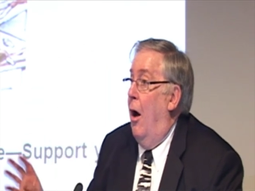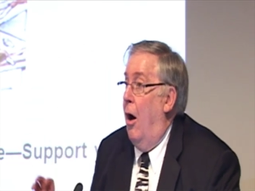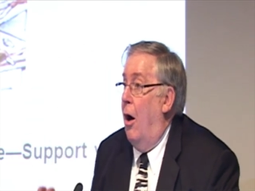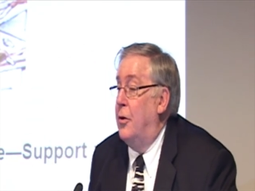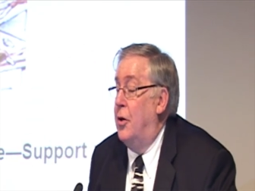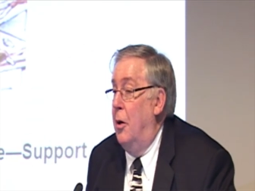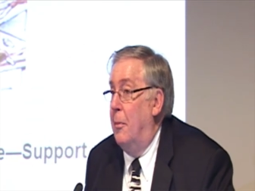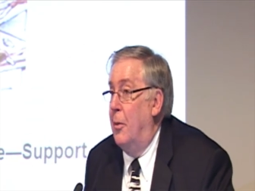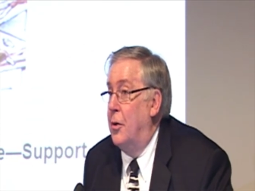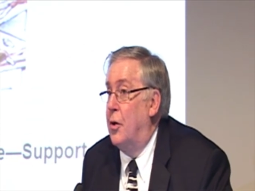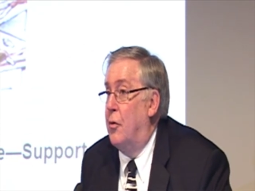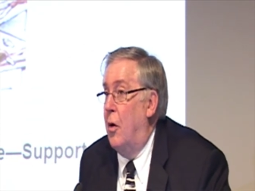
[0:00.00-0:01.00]
Our
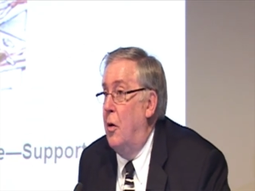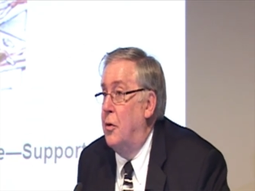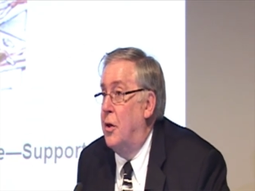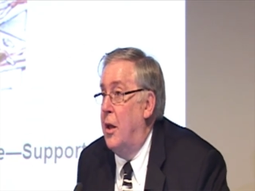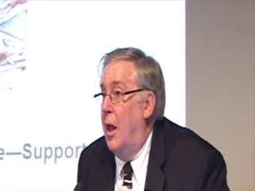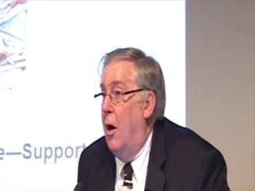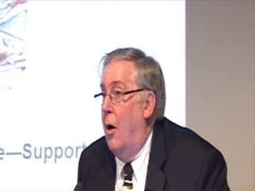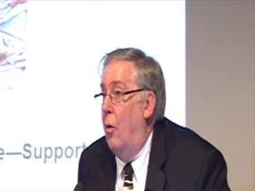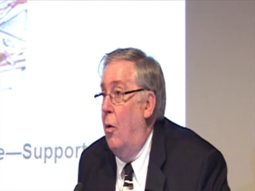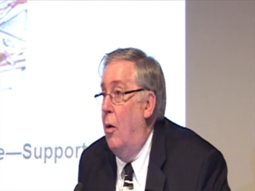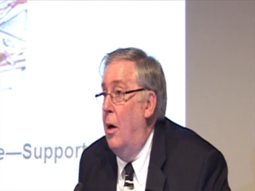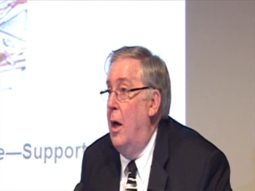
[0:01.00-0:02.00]
tumors grow
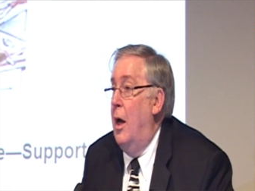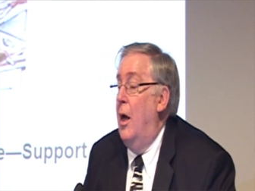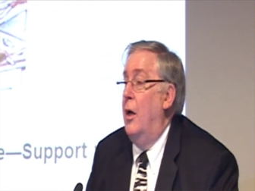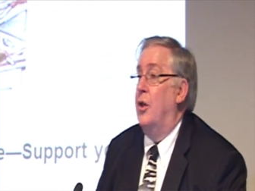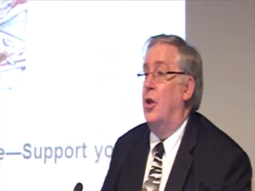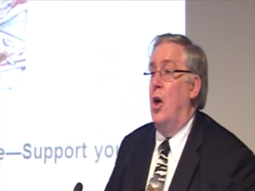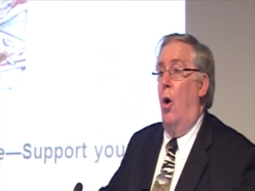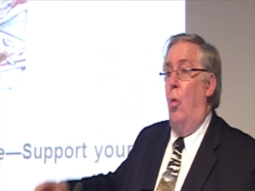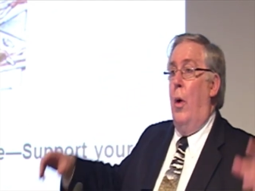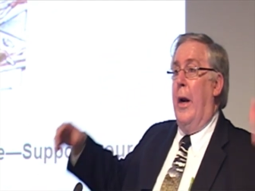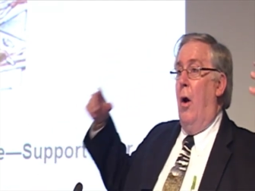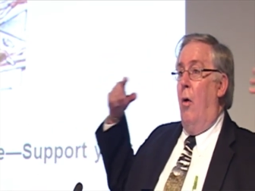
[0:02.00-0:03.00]
slow, so
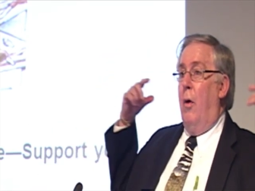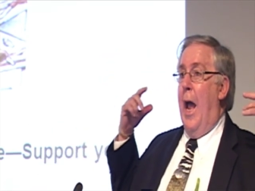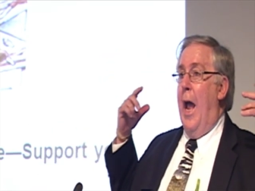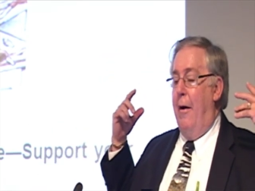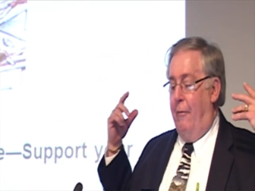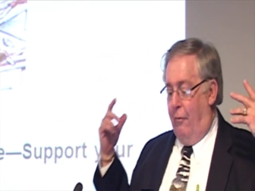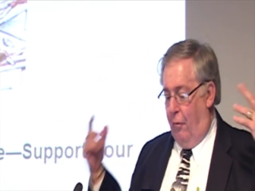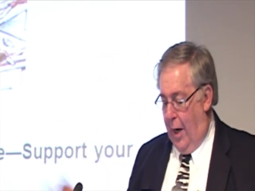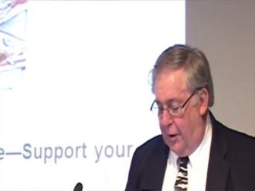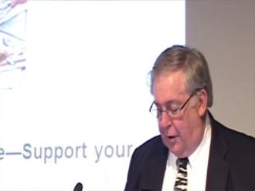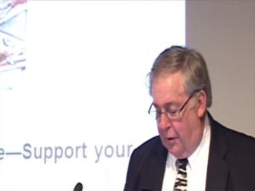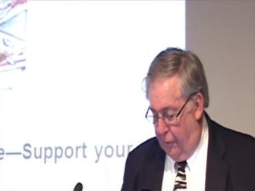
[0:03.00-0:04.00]
we don't have
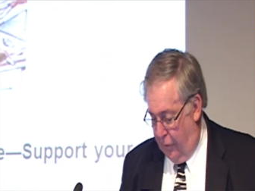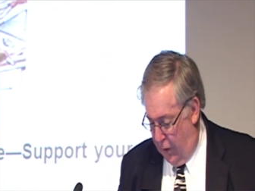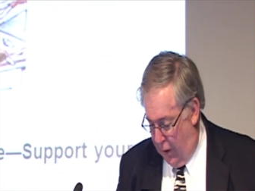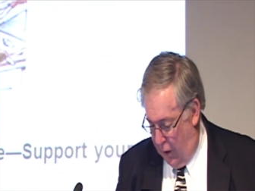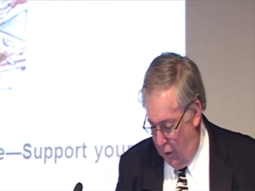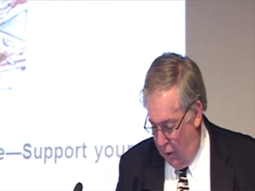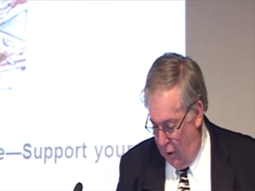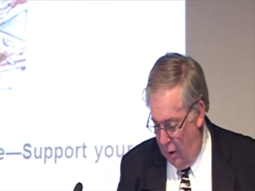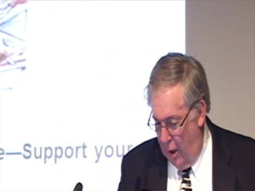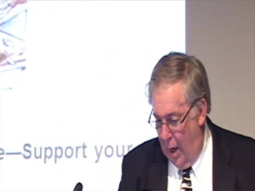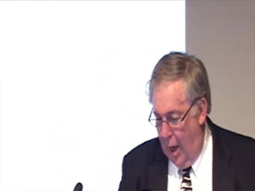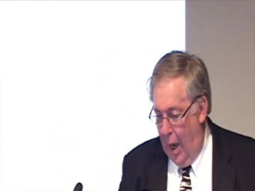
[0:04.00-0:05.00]
race for the
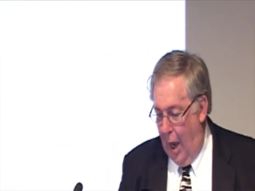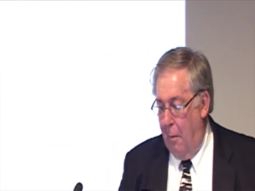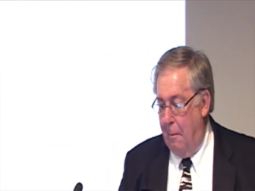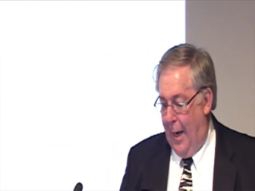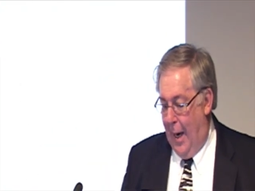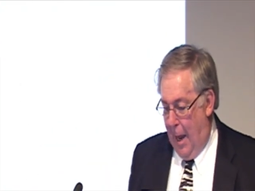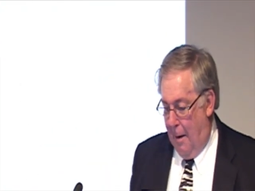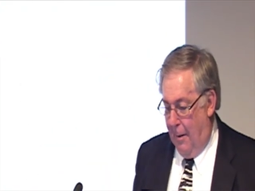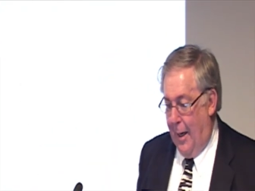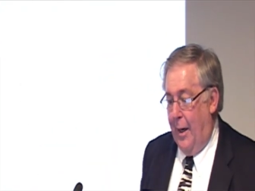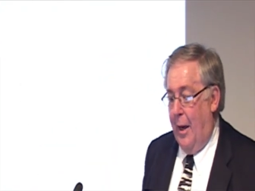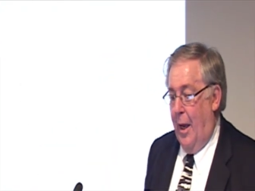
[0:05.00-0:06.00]
cure. I'll be
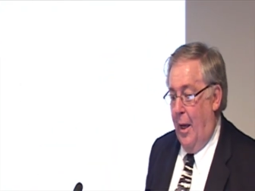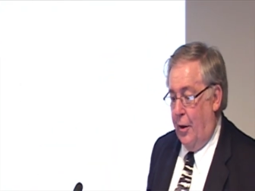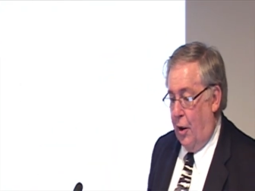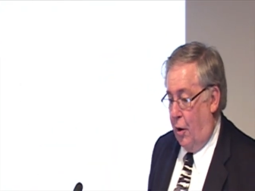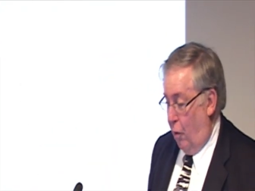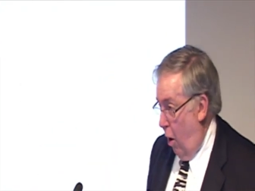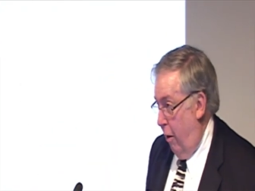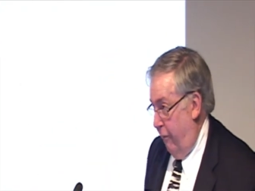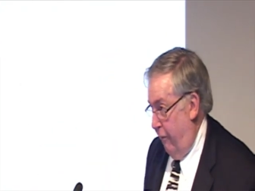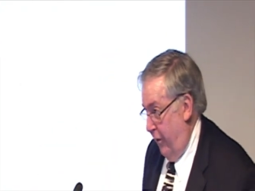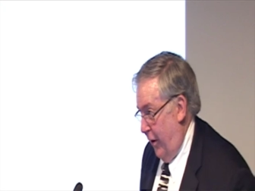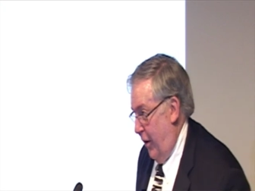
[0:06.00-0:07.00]
happy to
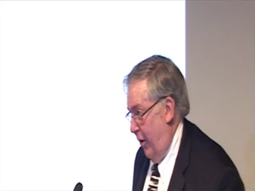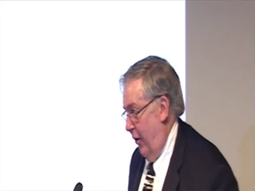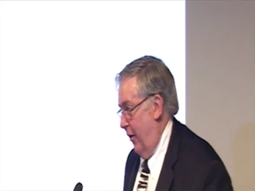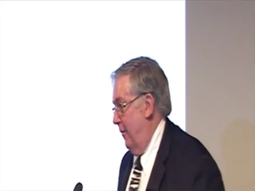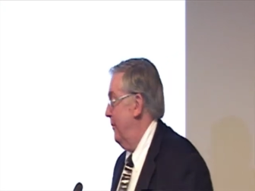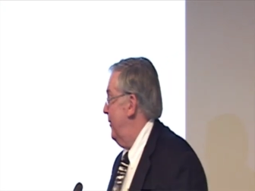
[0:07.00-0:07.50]
crawl for the cure.